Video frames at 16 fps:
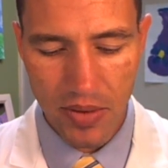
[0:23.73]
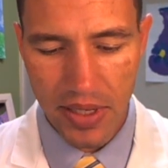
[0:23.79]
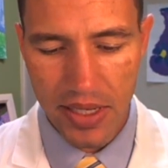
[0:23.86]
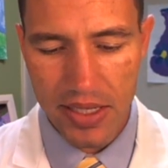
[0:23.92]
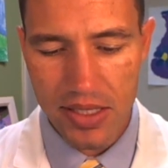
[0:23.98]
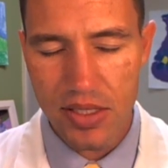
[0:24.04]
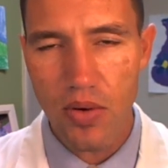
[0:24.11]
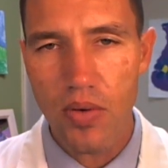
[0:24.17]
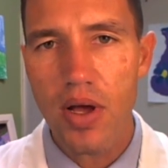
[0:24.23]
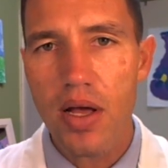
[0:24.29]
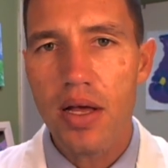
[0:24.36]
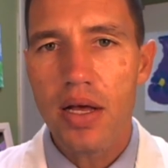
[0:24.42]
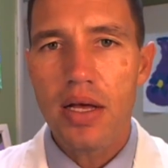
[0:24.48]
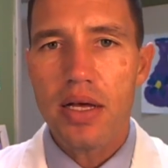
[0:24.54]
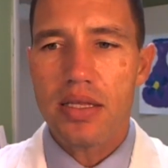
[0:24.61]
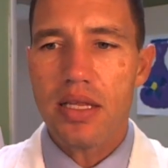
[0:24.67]
Okay, so
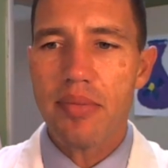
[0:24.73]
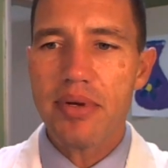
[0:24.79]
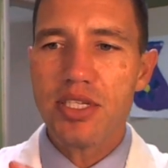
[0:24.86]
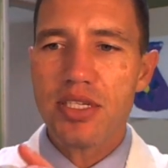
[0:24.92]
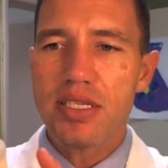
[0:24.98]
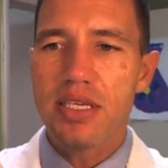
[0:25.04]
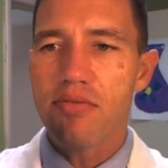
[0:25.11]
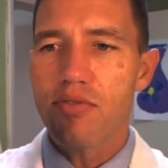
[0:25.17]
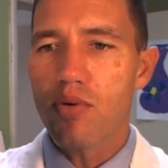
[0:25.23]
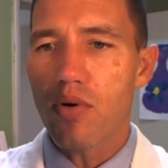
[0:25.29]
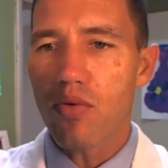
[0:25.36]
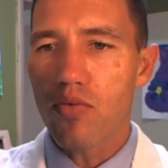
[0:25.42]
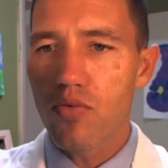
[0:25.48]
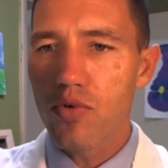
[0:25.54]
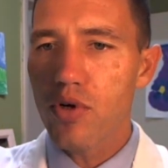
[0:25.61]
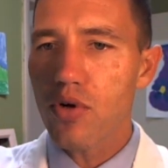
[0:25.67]
let me just give you a
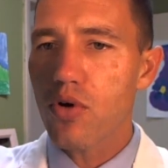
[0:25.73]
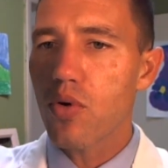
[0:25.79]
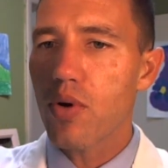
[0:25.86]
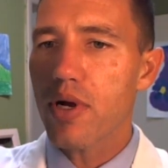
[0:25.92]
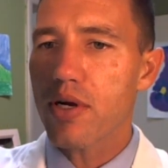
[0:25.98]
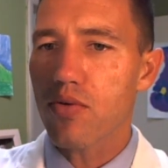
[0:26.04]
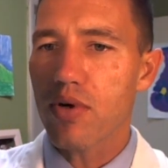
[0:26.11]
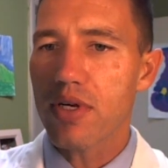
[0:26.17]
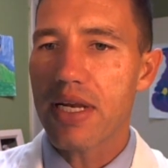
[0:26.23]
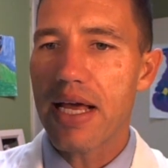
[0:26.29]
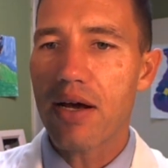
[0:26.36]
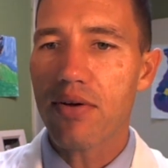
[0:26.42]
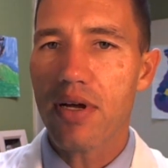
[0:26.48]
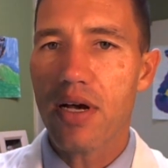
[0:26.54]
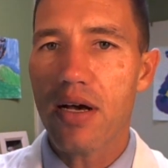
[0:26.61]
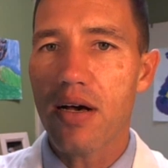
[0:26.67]
real quick
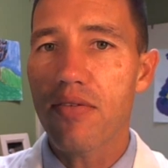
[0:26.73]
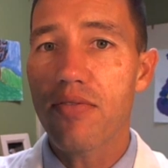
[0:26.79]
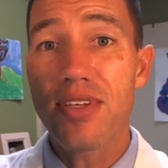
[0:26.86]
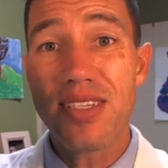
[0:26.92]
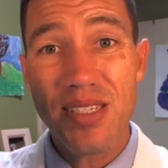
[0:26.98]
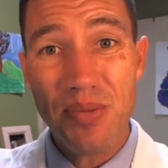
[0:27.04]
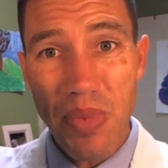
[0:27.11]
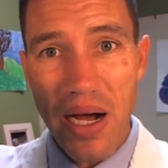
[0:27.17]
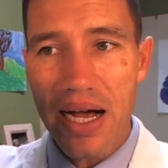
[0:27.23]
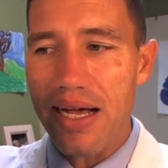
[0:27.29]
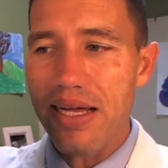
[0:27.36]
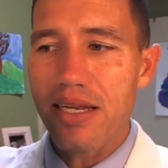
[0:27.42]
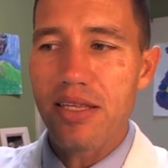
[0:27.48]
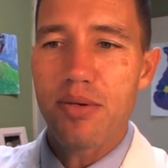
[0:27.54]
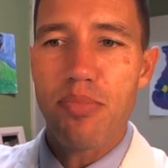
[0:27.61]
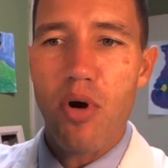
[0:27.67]
rundown of the
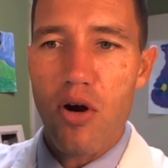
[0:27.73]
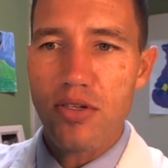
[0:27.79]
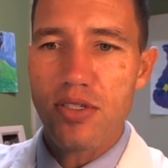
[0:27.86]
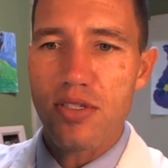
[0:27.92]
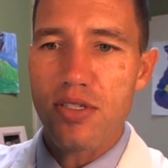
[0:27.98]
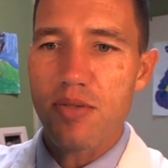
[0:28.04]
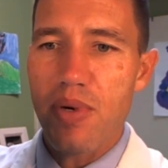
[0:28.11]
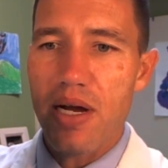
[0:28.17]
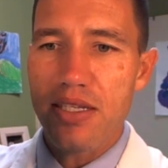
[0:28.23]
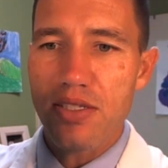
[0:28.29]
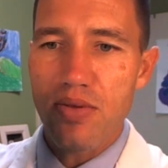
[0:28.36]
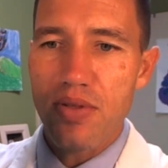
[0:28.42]
spine and the parts of the spine.